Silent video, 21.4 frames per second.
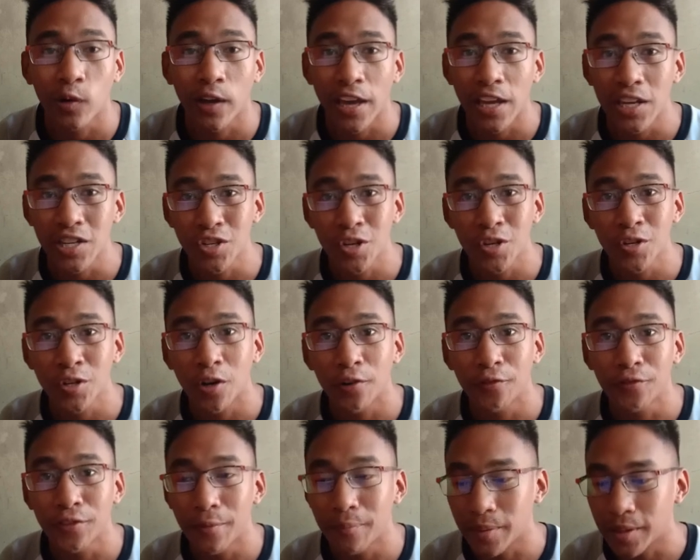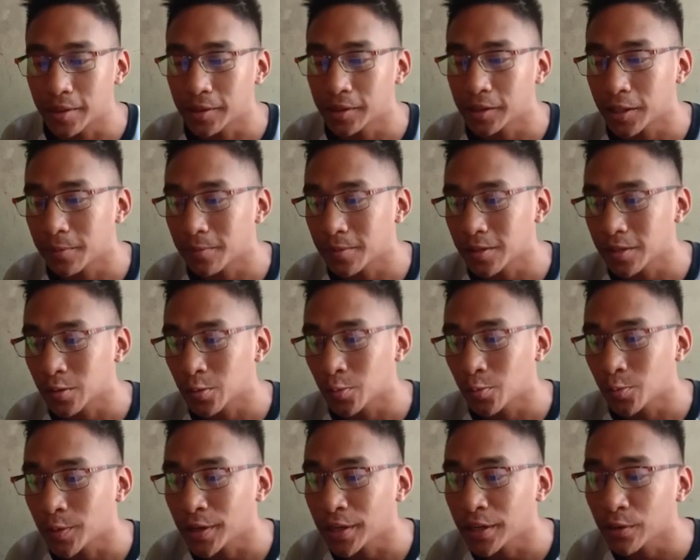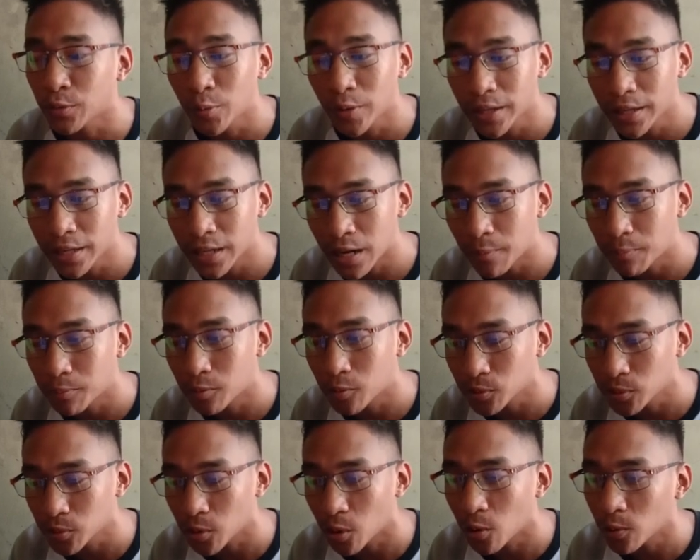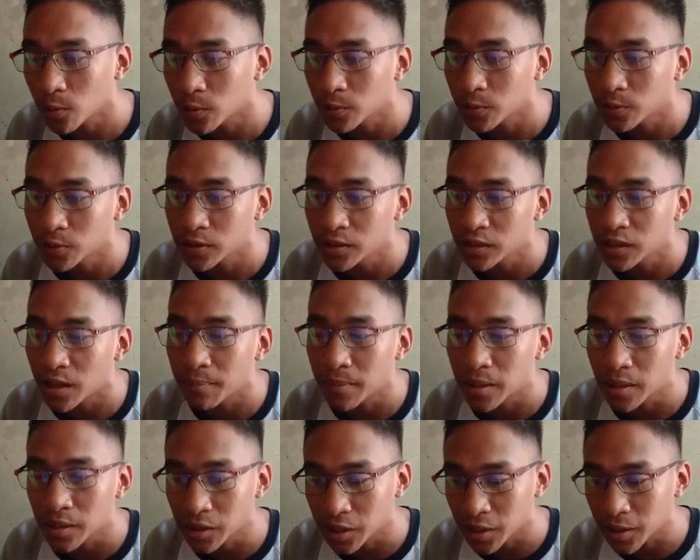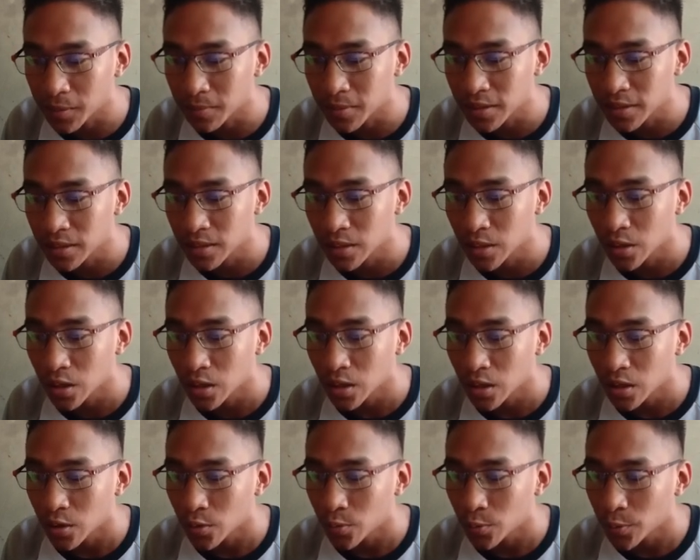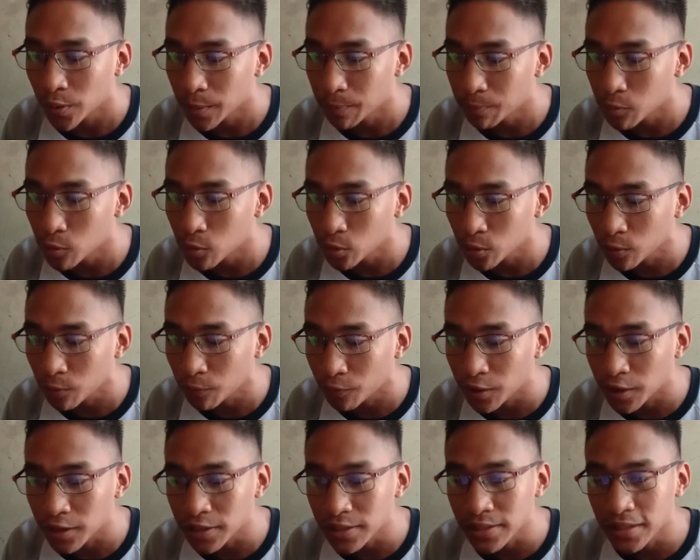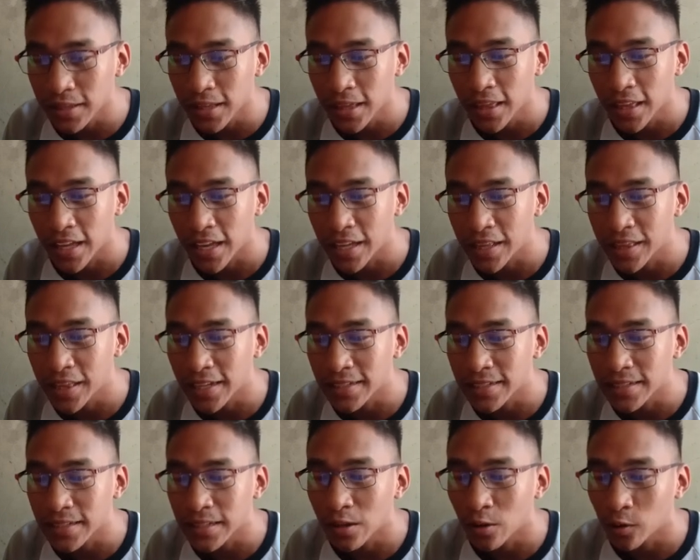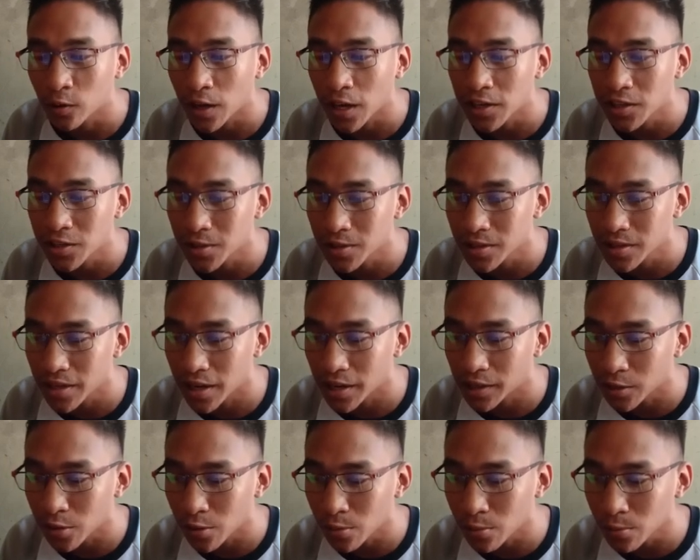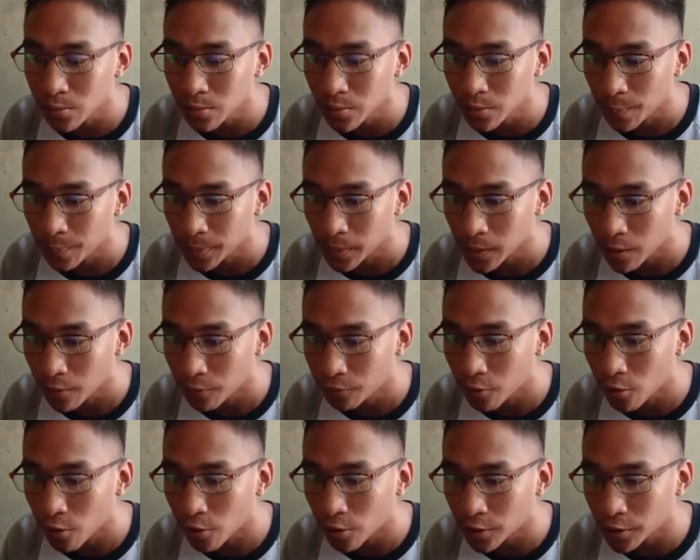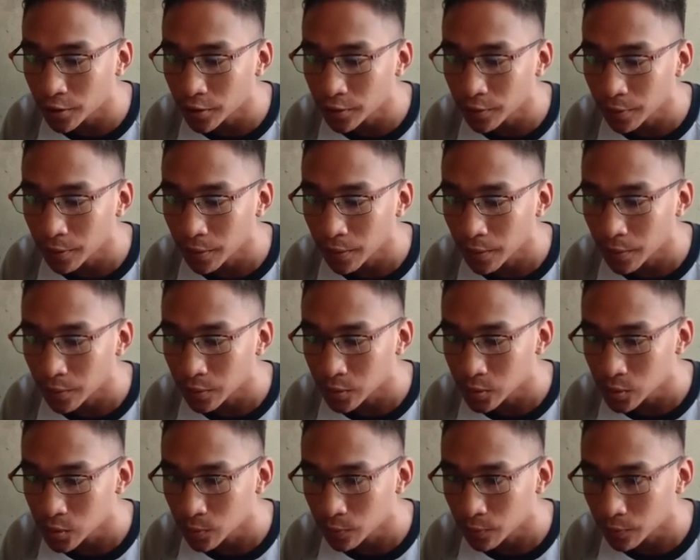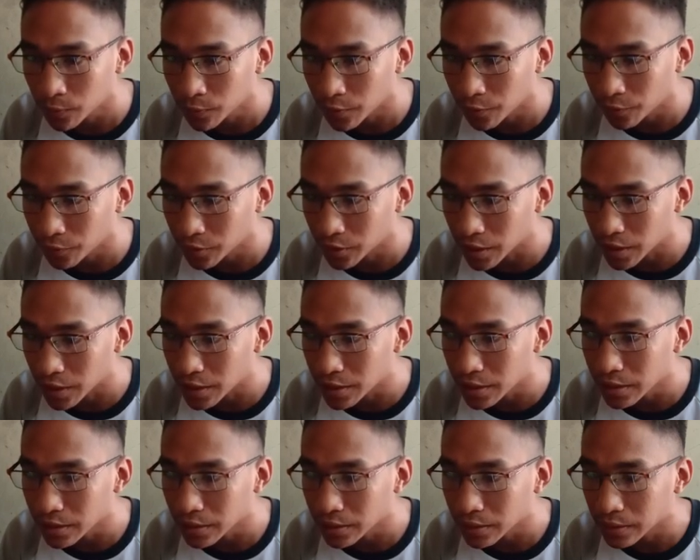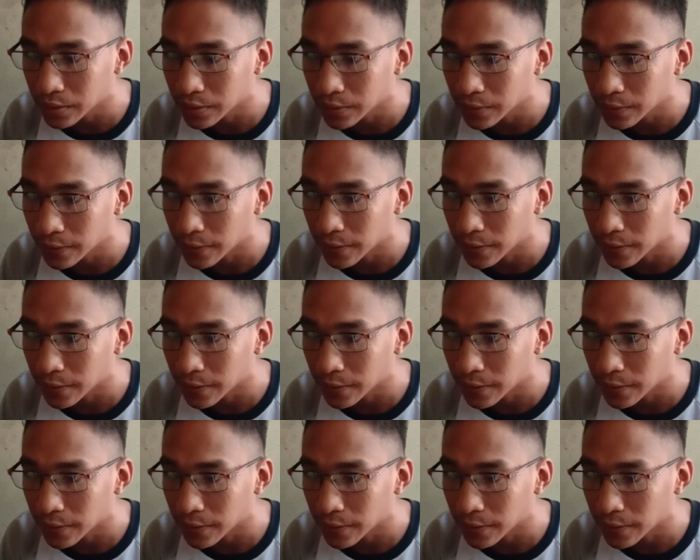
the location of the minterms. Where we gonna put all the minterms? We put first in the location 0, 4, 15,